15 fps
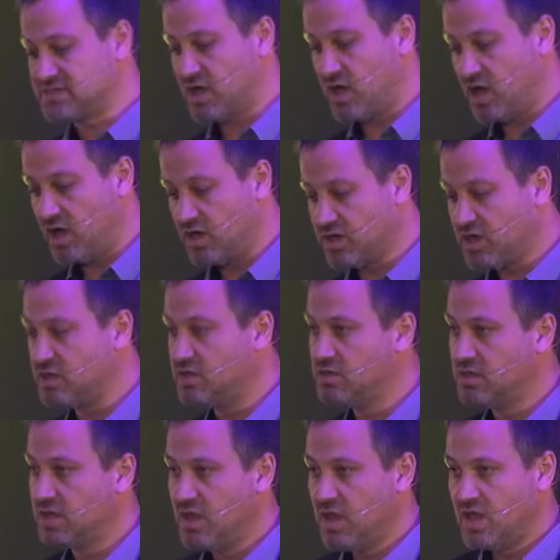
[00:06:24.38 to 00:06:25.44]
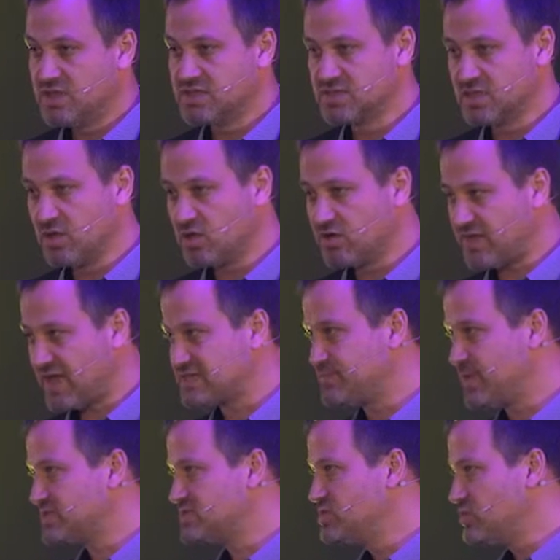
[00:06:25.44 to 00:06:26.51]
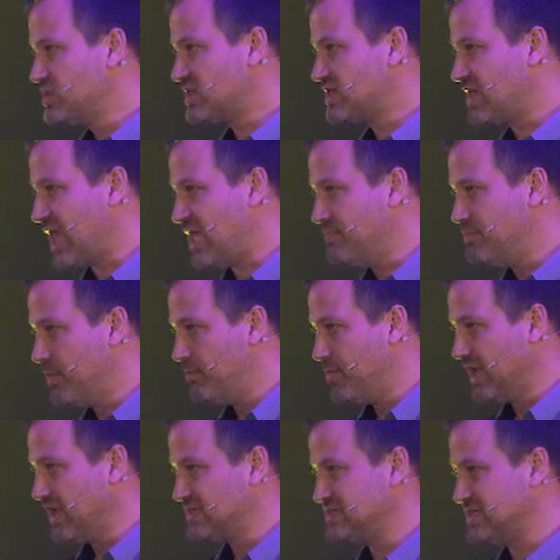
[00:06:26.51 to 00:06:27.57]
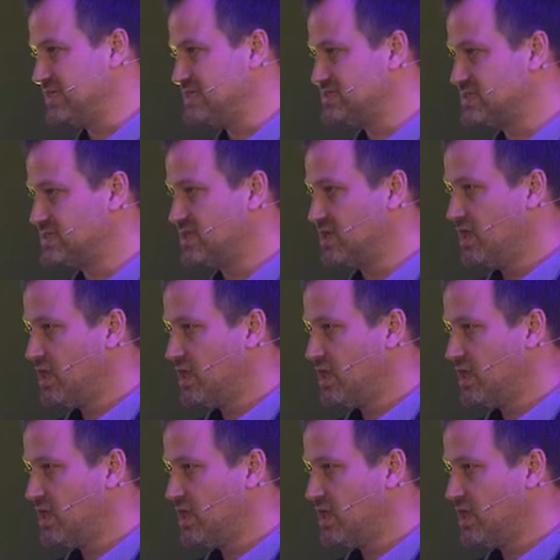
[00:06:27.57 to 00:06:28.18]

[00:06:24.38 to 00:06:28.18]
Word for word: are harder. There's a lot of aspects to do with the capabilities